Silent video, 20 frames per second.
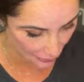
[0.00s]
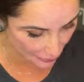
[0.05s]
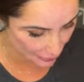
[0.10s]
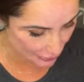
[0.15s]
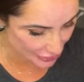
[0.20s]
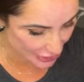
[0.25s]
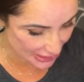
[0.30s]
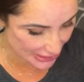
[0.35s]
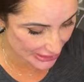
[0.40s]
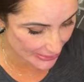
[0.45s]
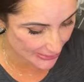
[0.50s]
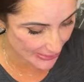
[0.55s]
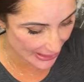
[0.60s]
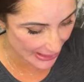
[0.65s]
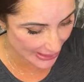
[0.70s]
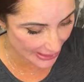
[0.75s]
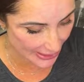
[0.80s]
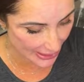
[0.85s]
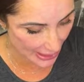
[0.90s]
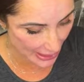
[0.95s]
just
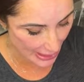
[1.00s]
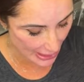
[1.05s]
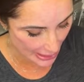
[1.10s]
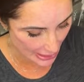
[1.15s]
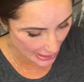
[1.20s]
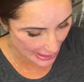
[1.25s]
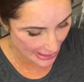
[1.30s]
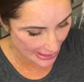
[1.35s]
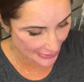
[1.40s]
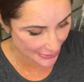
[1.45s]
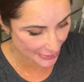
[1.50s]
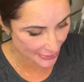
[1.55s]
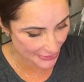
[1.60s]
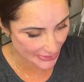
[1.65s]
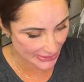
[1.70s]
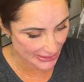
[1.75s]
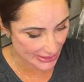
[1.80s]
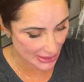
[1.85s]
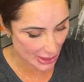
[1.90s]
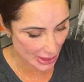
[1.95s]
by, I throw
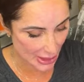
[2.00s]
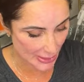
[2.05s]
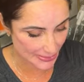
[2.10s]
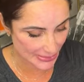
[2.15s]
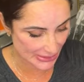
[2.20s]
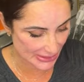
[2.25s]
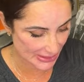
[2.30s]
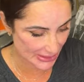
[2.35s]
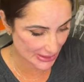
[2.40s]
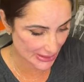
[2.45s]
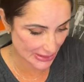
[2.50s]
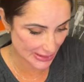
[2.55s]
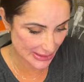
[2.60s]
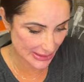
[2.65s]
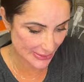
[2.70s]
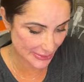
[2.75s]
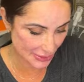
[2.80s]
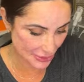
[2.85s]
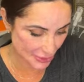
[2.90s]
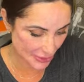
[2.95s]
the tops
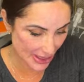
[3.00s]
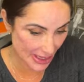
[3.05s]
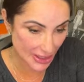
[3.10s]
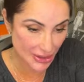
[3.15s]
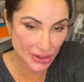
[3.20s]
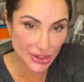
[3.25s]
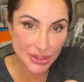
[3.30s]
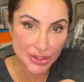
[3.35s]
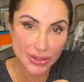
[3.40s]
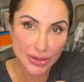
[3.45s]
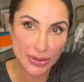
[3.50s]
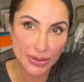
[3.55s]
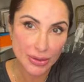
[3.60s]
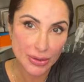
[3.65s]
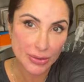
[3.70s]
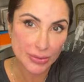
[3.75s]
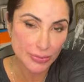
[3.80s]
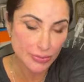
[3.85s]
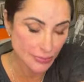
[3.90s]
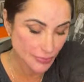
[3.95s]
in the trash.
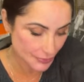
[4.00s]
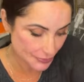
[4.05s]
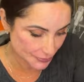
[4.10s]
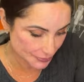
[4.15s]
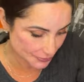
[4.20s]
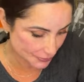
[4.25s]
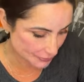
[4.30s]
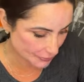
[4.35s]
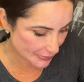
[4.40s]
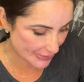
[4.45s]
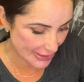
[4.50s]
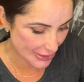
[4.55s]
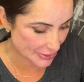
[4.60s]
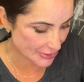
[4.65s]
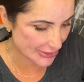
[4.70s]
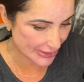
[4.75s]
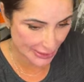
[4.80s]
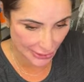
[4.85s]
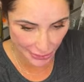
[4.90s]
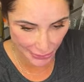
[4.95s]
They don't
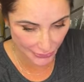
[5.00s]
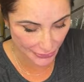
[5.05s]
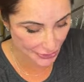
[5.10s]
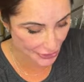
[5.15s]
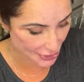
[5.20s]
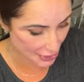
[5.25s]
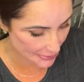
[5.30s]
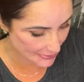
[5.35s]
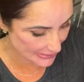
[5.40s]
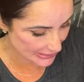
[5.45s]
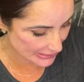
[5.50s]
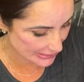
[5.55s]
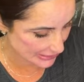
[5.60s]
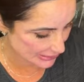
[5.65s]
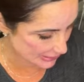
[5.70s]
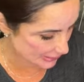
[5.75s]
need to go in the Sharpies.